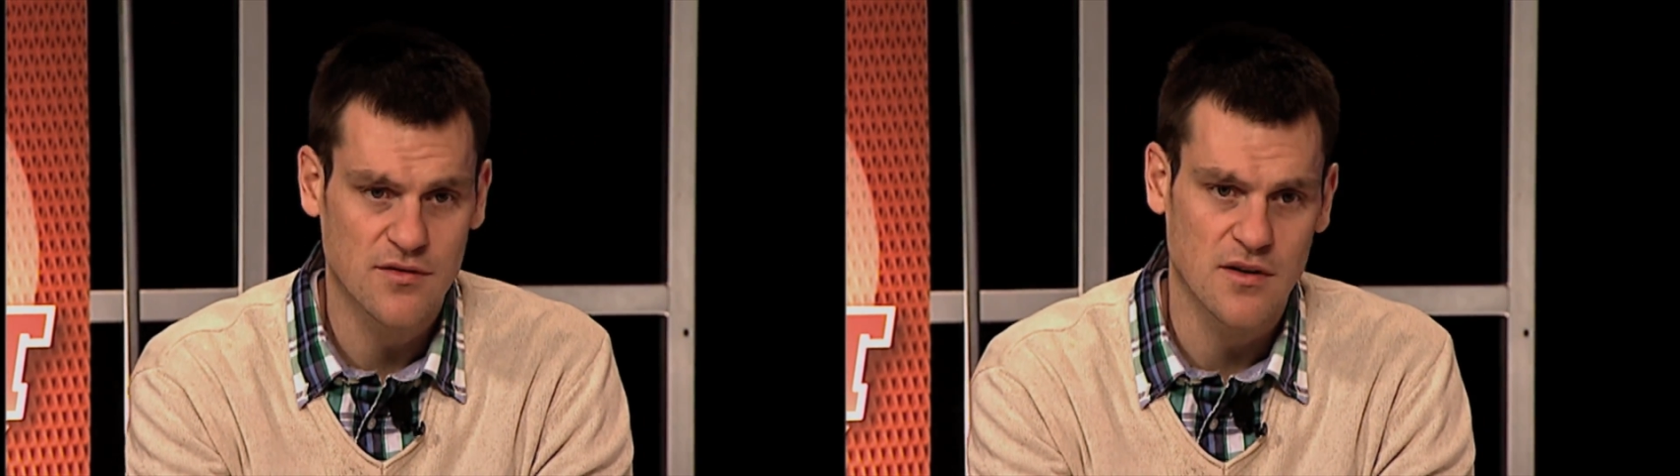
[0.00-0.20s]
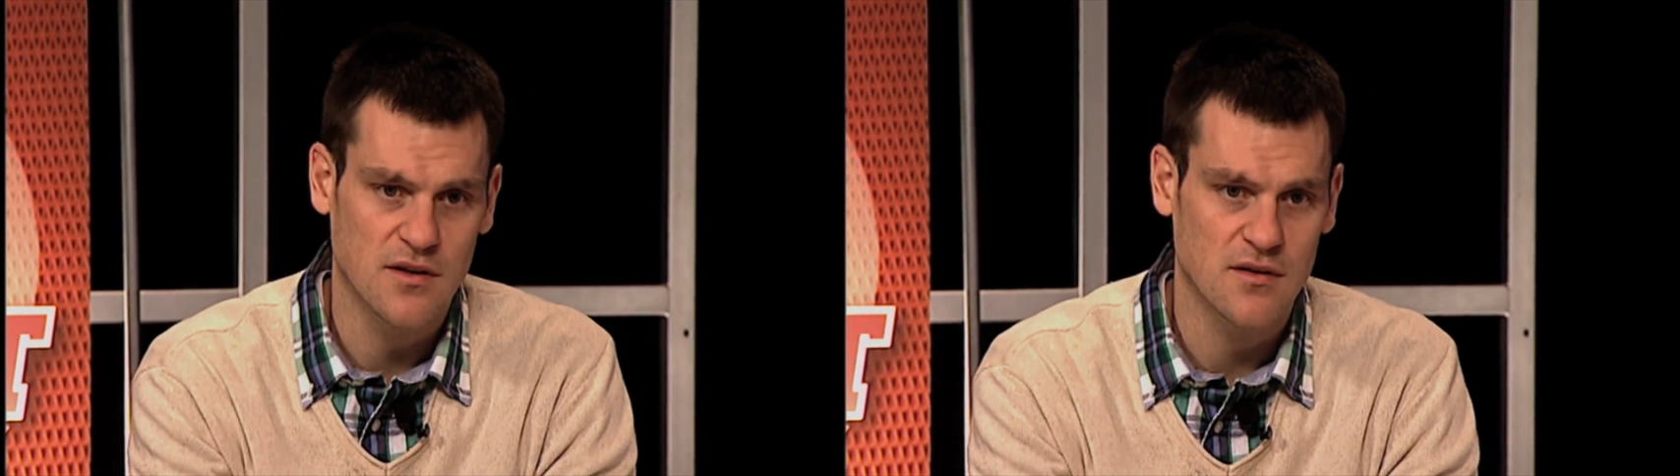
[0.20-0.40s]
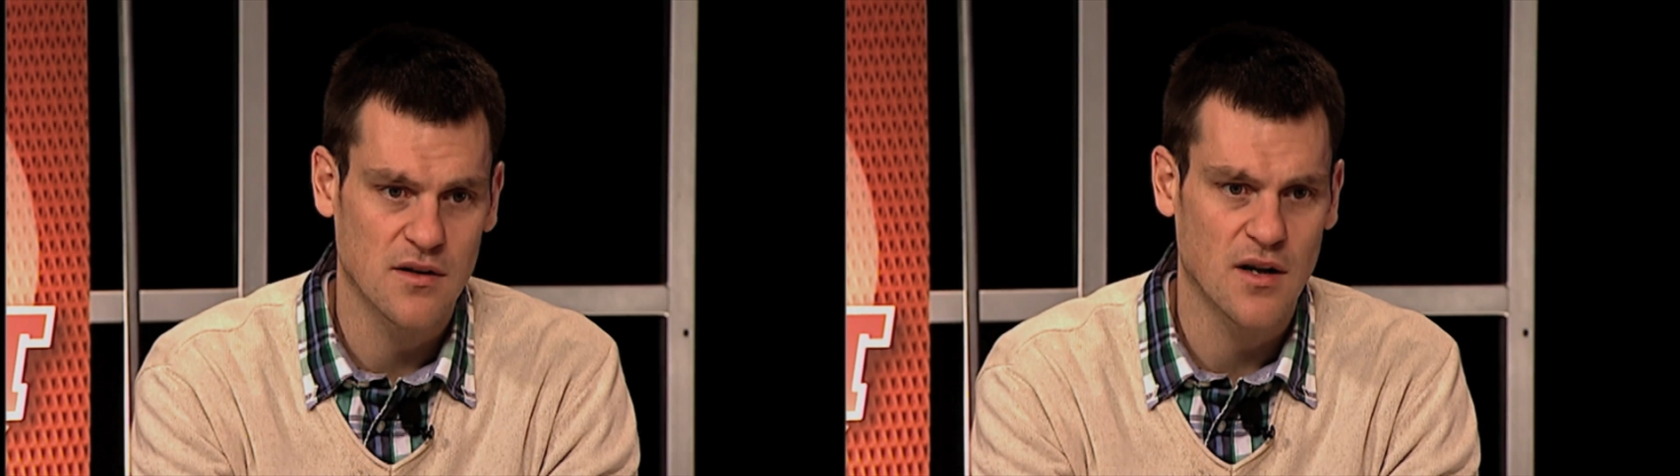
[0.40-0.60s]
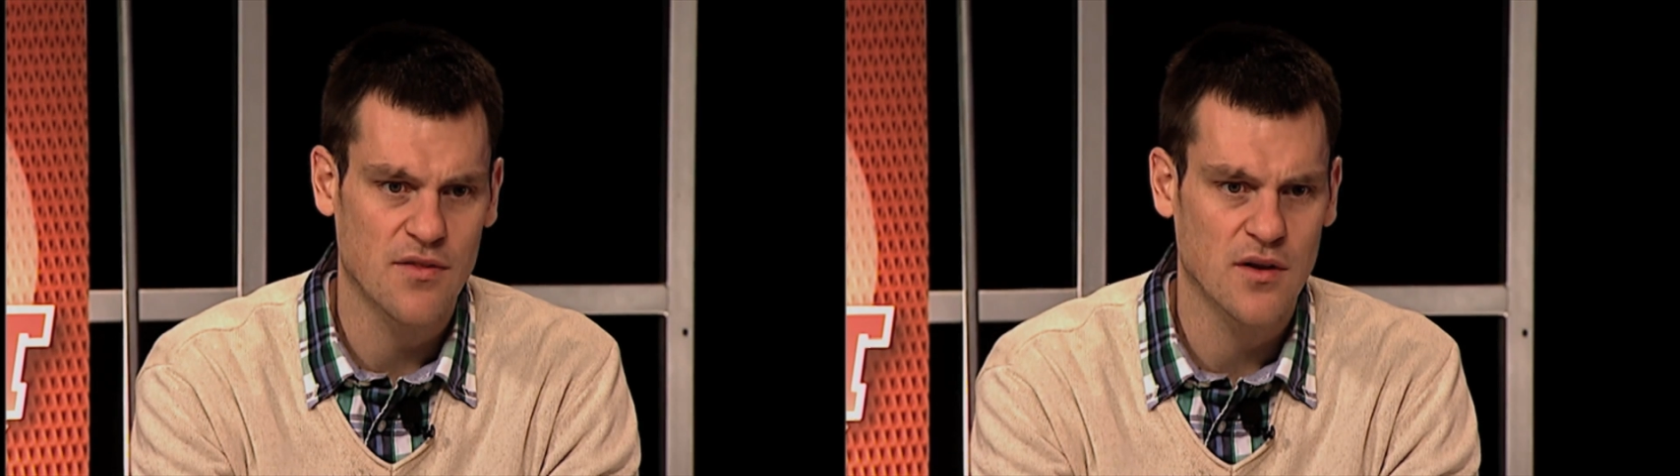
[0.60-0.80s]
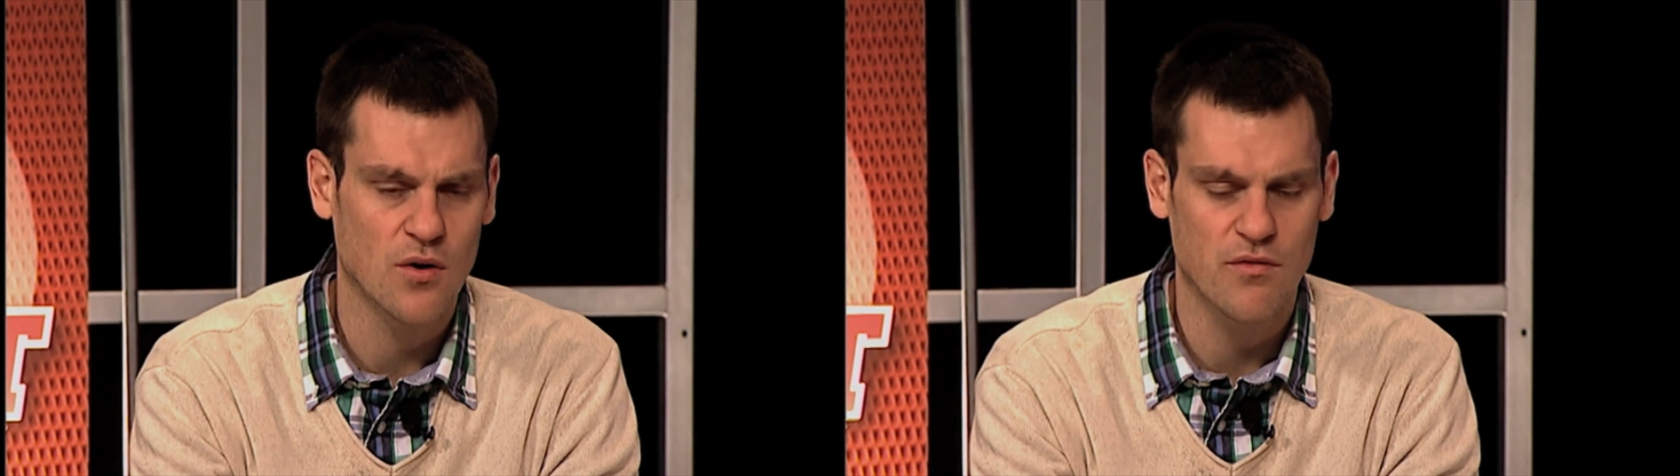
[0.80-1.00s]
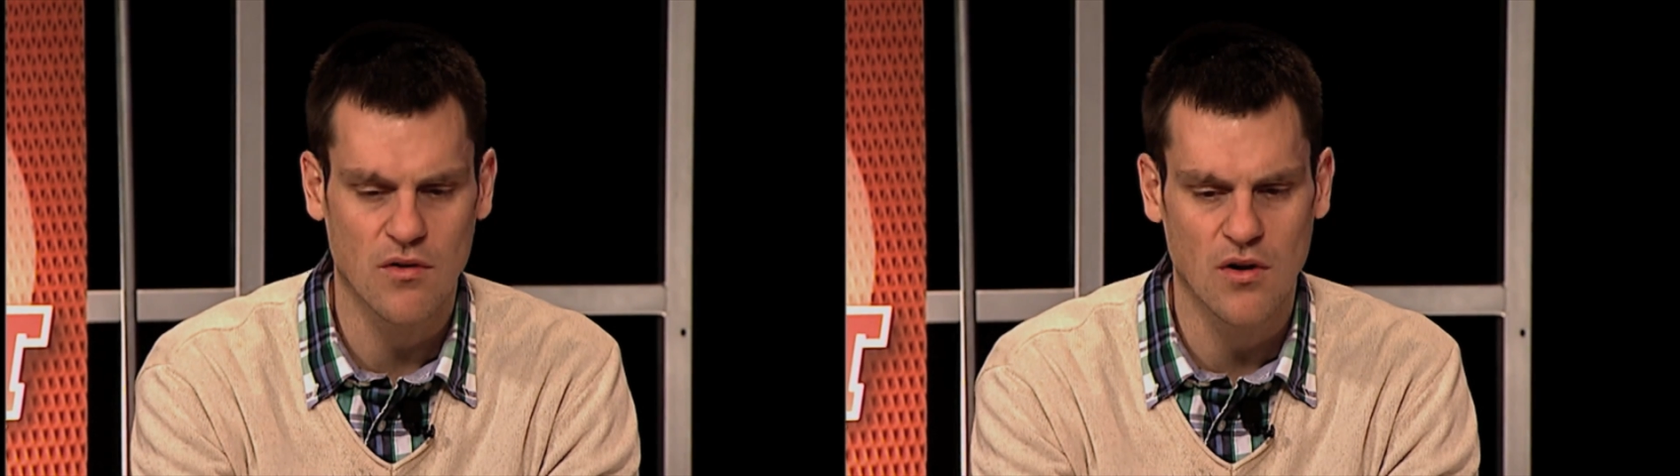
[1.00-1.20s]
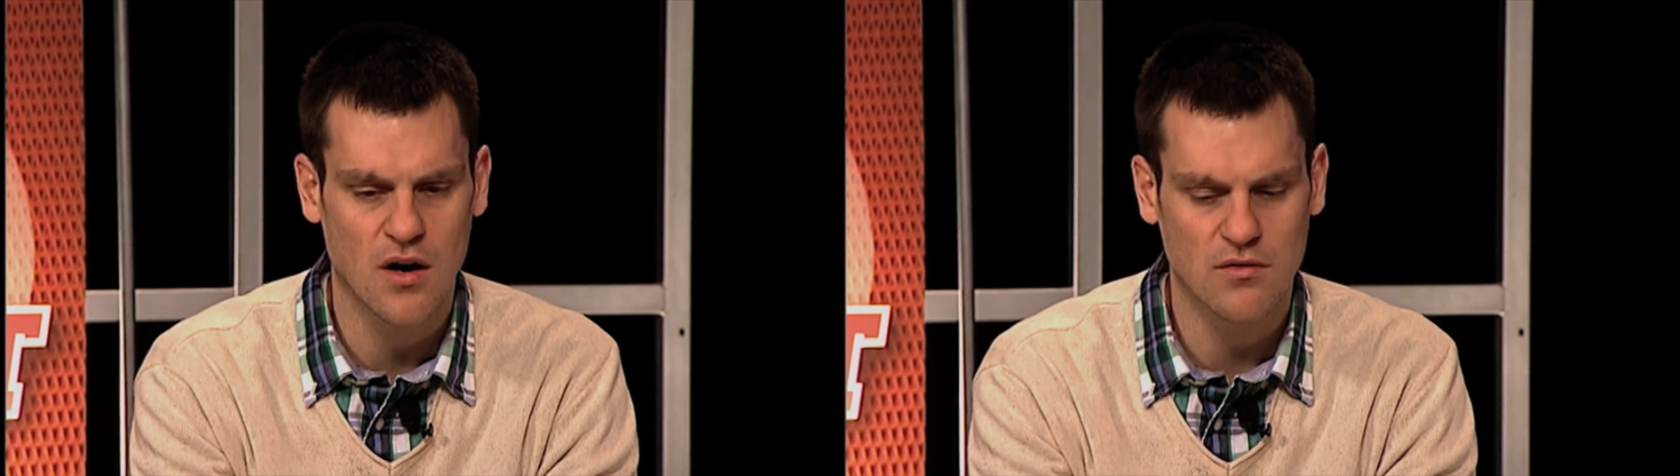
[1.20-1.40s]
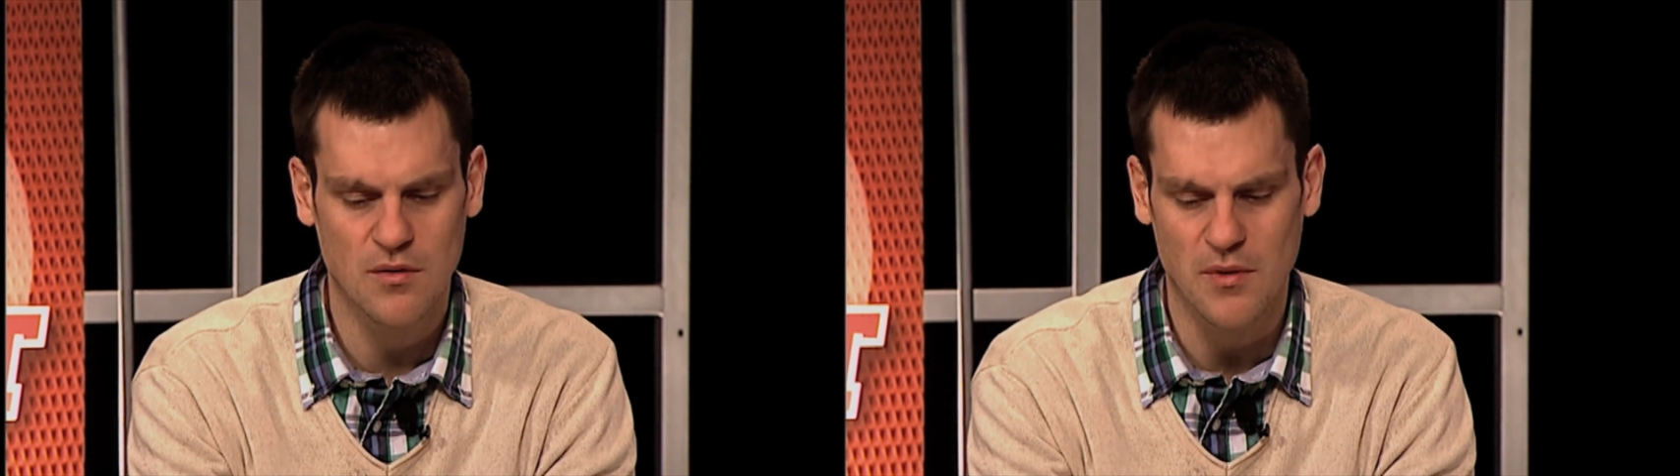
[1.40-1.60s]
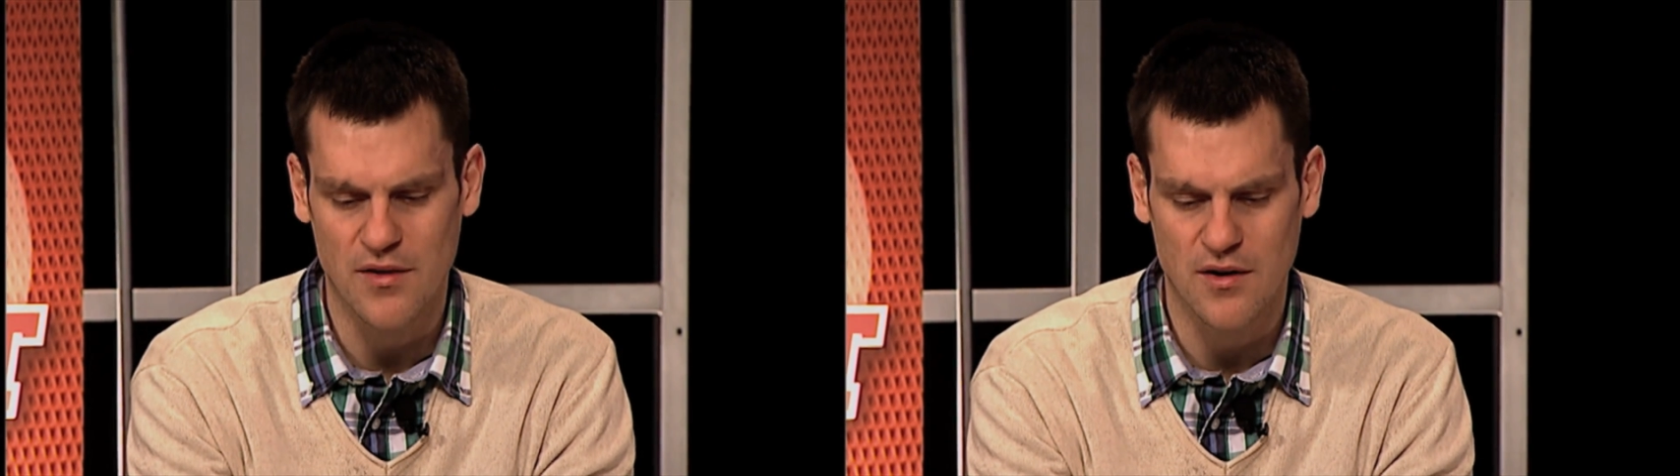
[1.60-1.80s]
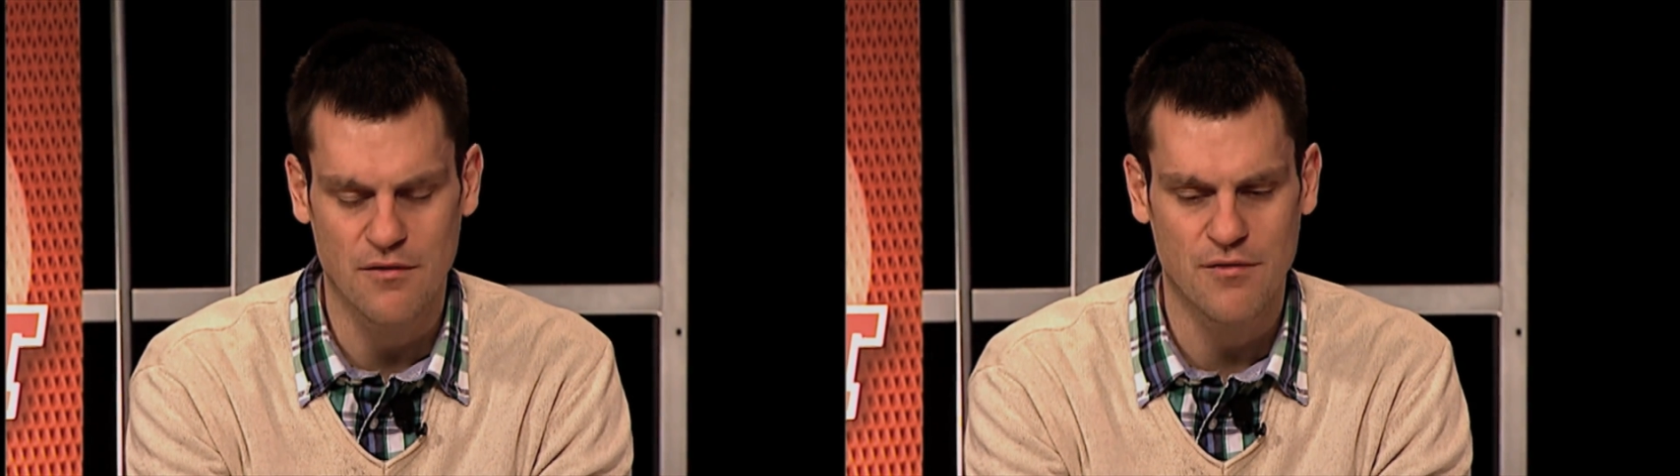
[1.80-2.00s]
and I think over the long run, by
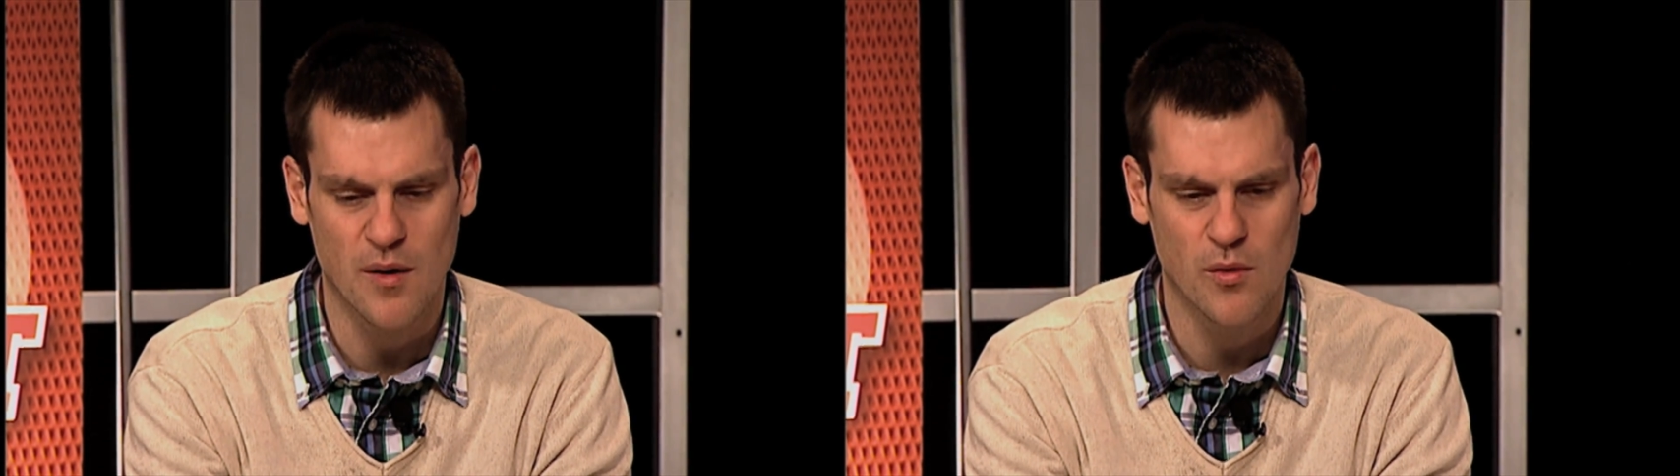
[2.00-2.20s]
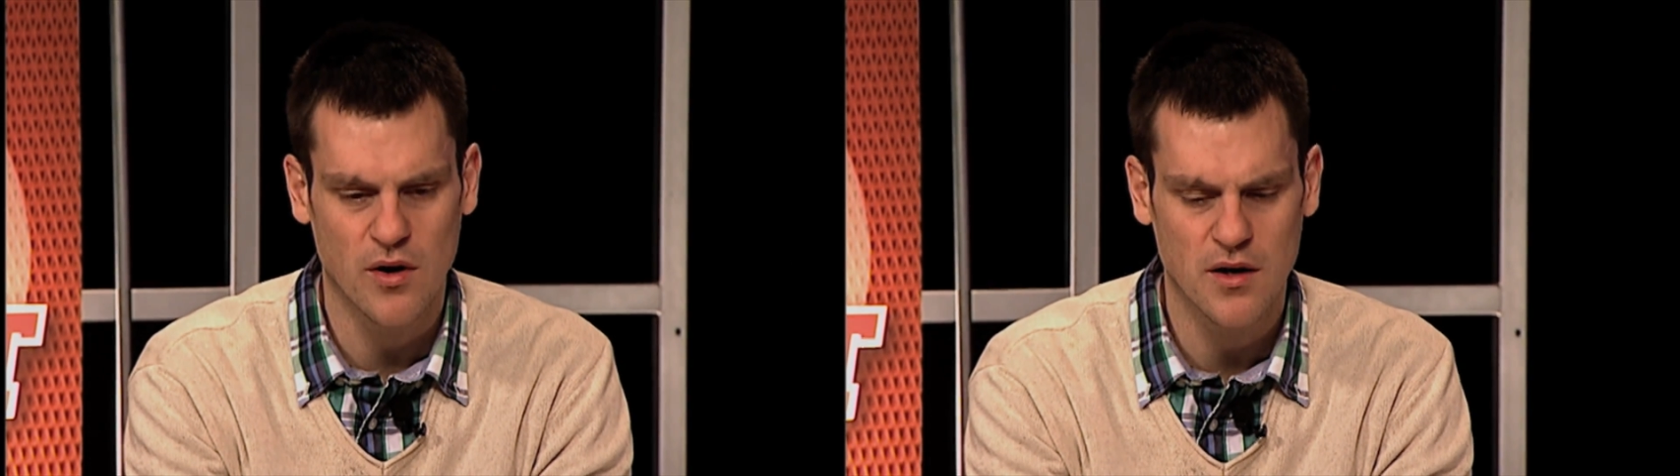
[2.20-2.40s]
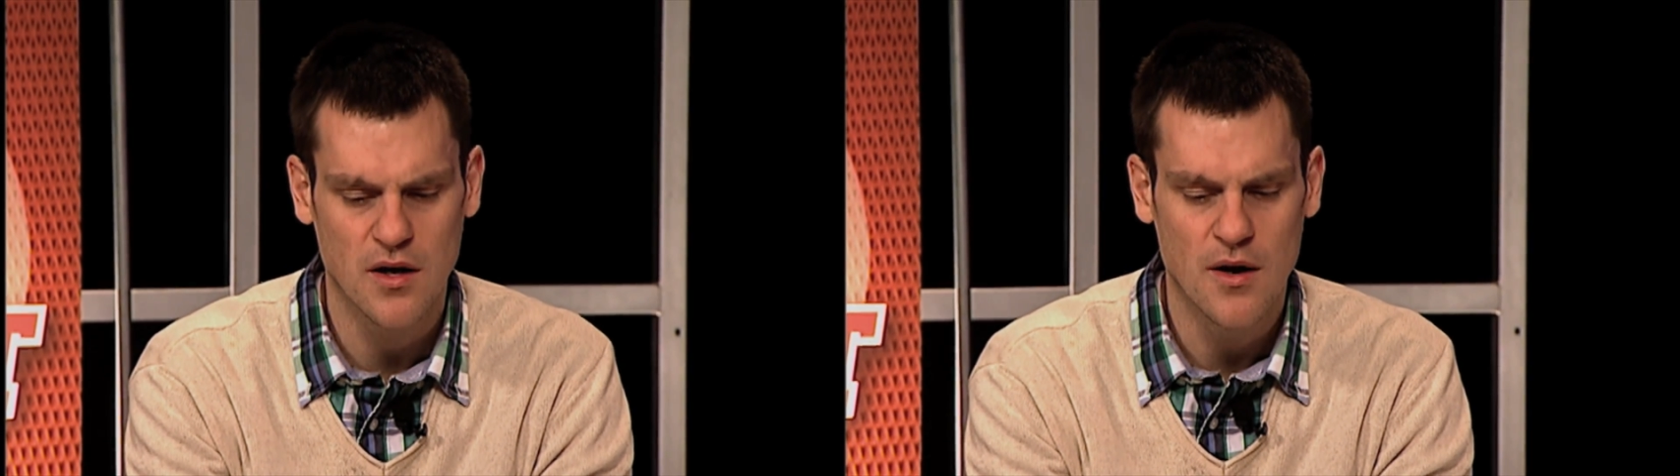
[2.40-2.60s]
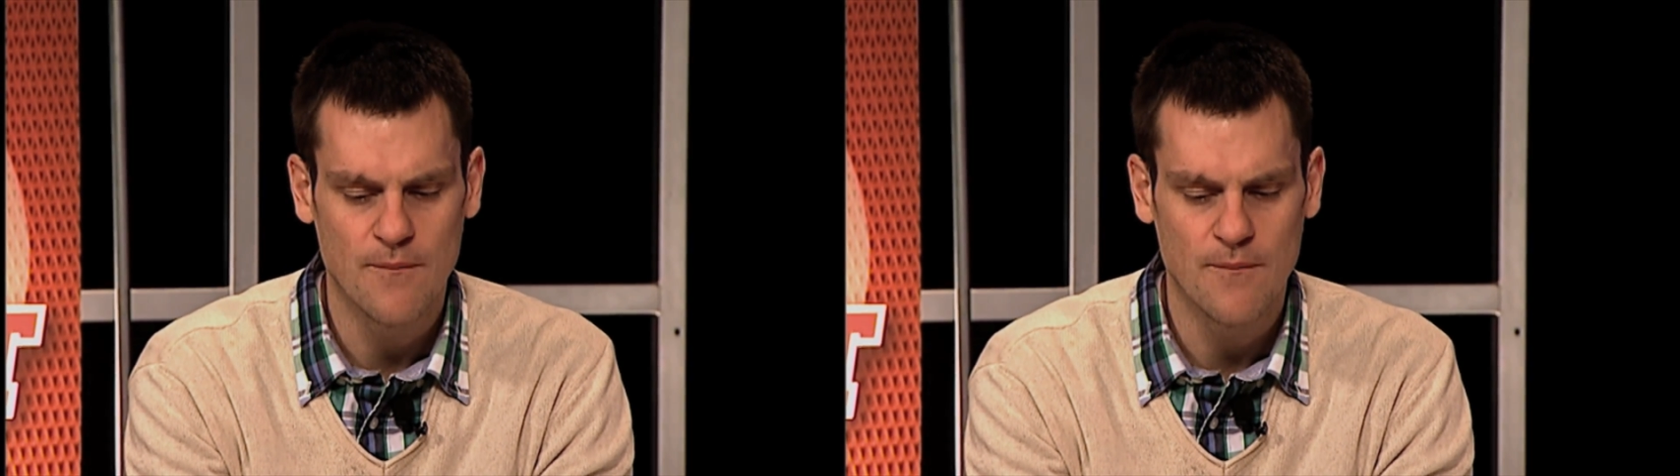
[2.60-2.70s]
the end of February,